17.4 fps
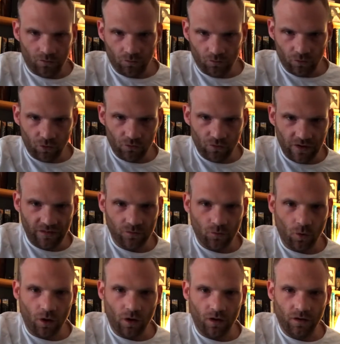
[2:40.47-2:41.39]
The reason
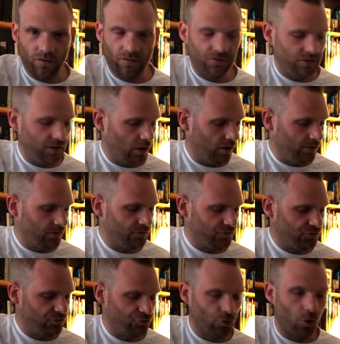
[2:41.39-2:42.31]
why I've
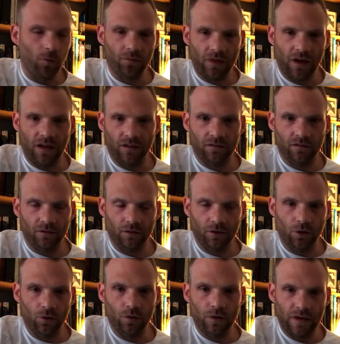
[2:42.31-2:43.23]
dropped that
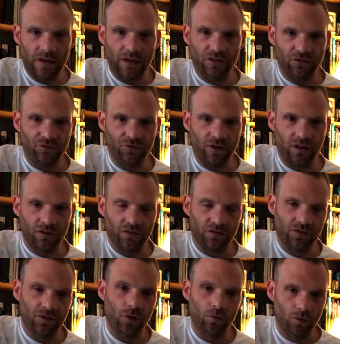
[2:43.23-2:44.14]
low E string
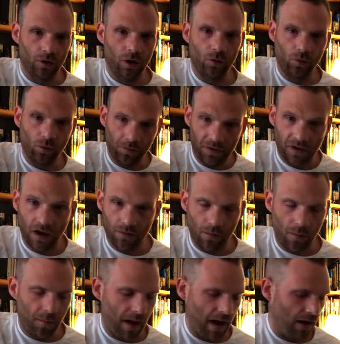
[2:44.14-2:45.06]
so low will become
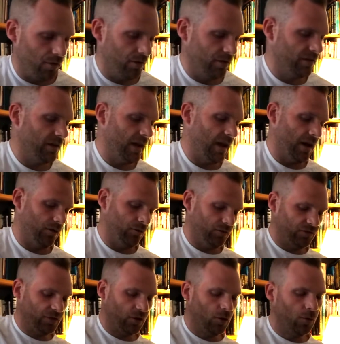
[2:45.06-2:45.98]
apparent now.
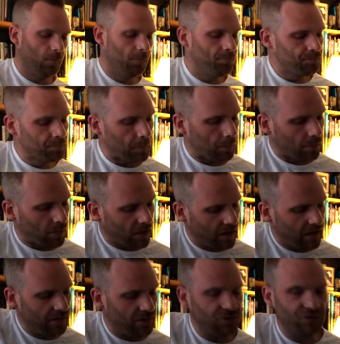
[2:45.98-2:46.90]
So
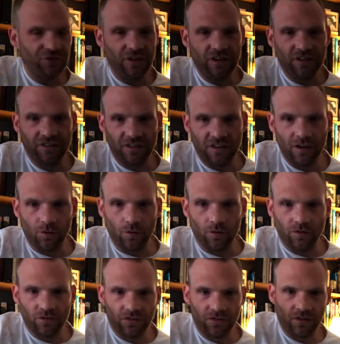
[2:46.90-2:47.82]
in the G
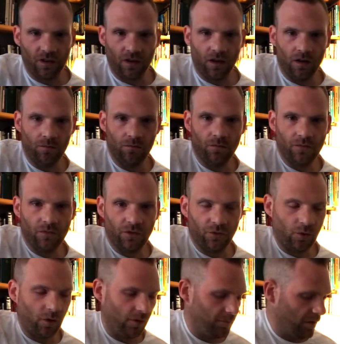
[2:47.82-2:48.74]
sequence, the
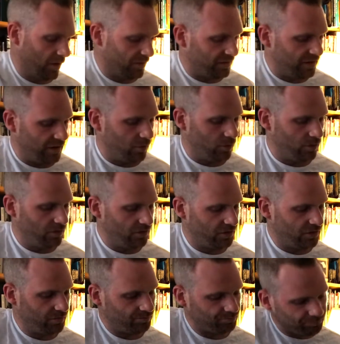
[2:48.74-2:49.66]
12-bar
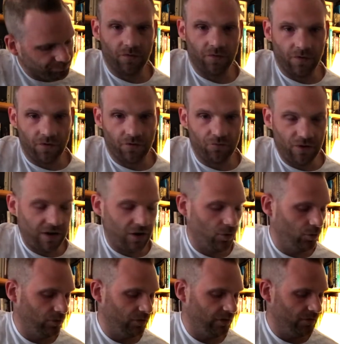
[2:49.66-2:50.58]
sequence, the 3
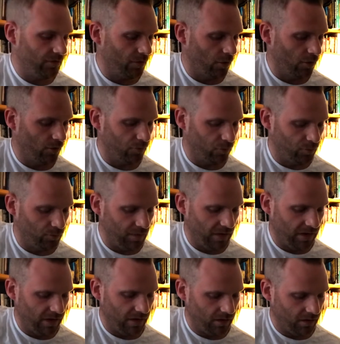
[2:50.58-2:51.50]
chords involved would
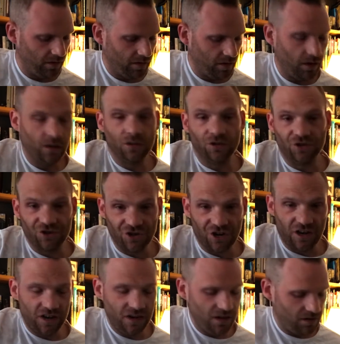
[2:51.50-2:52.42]
be
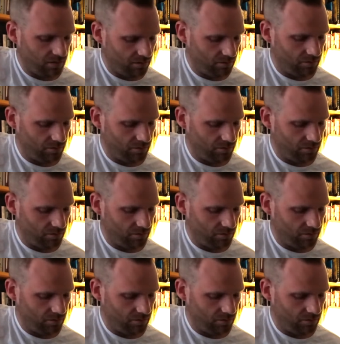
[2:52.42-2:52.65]
G,